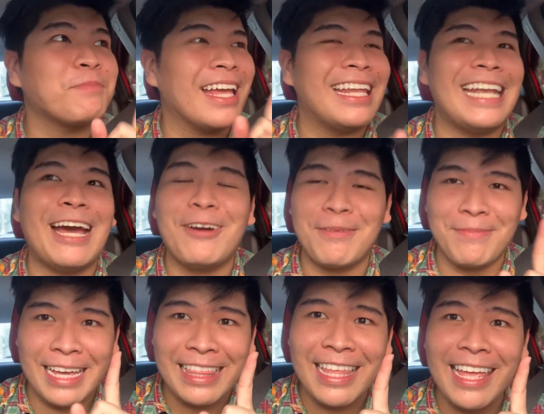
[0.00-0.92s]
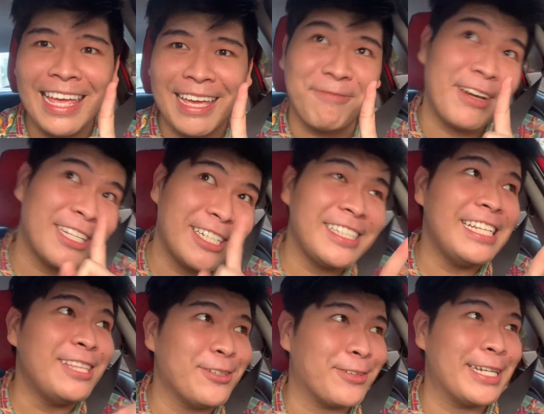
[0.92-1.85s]
and now I'm getting him. I just
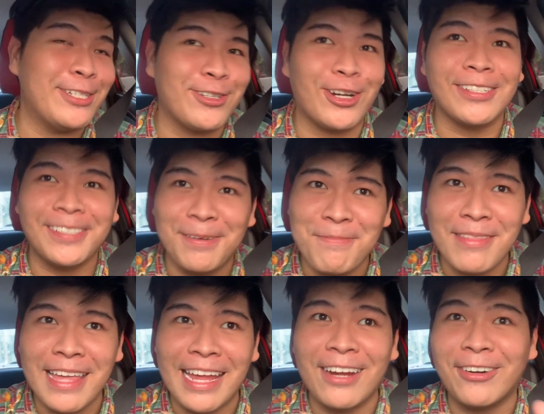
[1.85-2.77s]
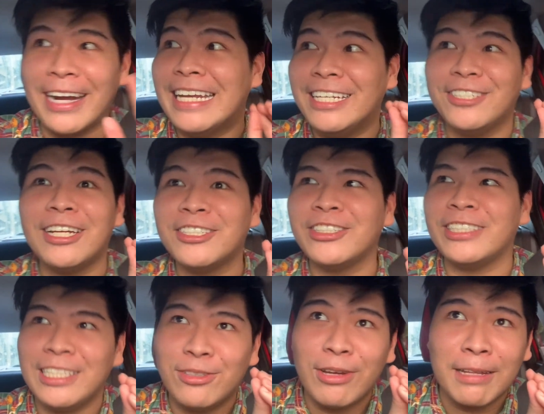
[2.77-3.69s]
need to redraw something, or I just
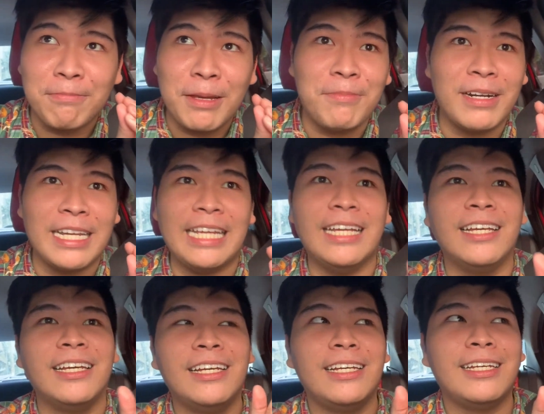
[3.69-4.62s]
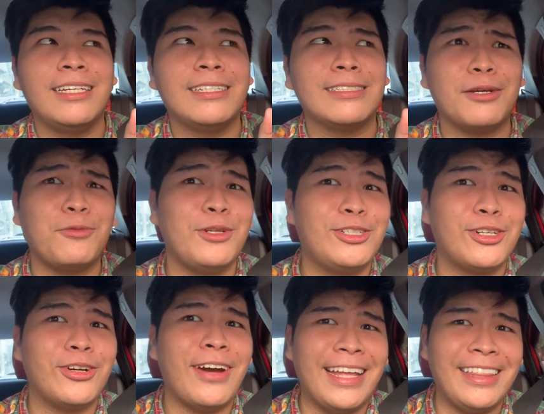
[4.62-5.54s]
need to get my money. So we
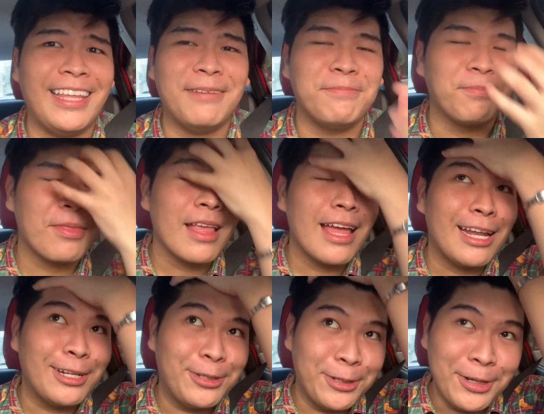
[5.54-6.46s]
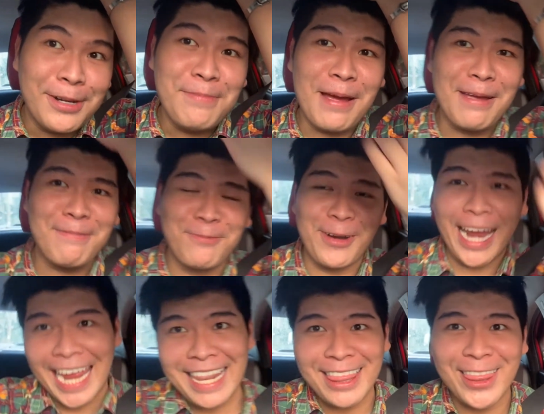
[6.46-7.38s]
draw 8 p.m. Dude, my
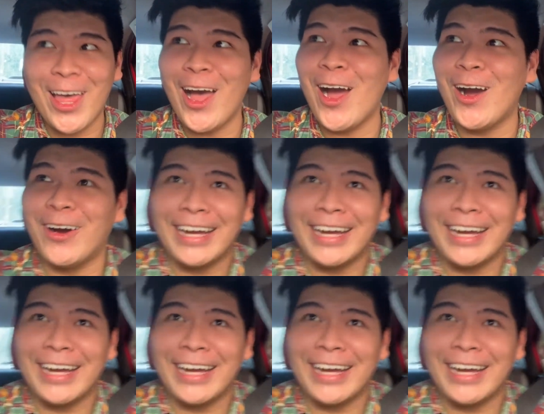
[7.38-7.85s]
brain though.